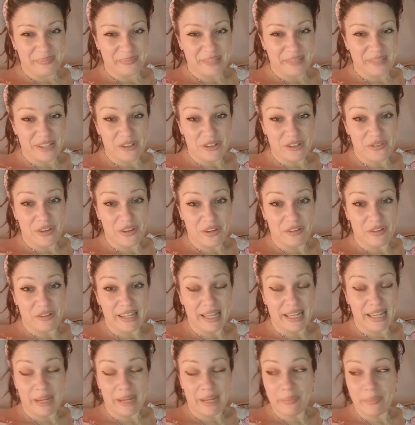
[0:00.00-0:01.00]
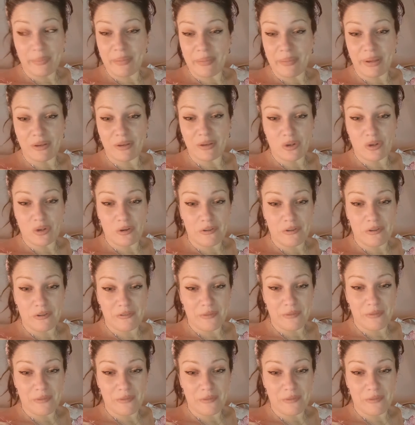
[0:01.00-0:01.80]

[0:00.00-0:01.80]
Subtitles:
I just feel really happy about stuff.